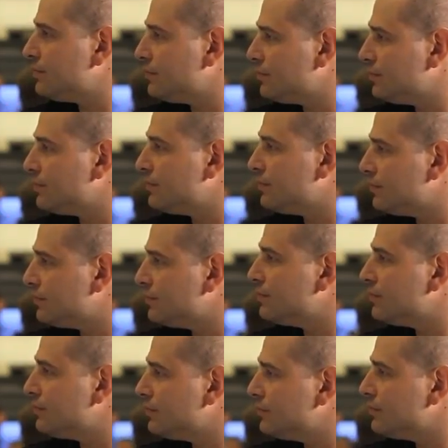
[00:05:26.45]

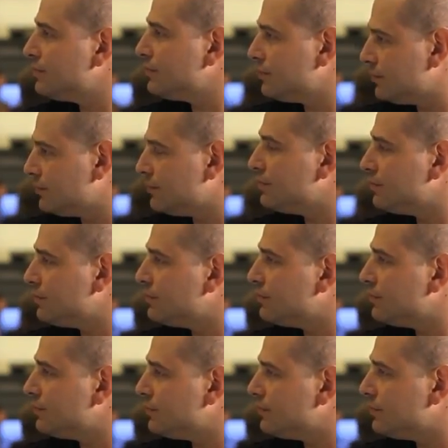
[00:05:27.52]

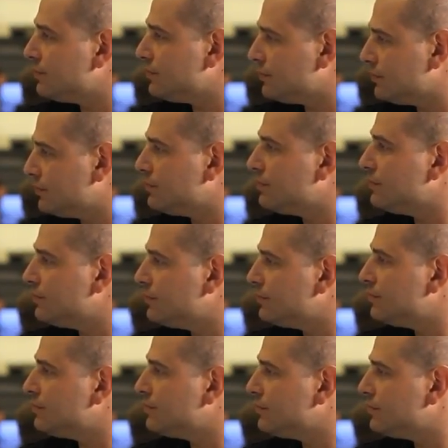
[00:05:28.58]

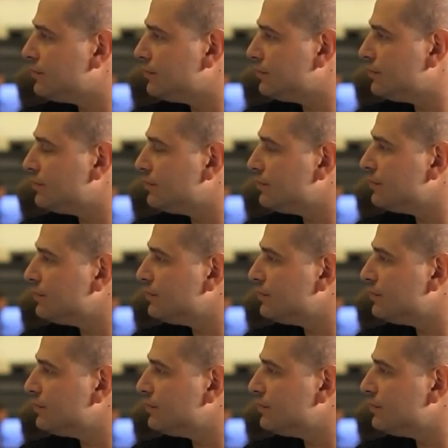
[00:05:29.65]
(silent)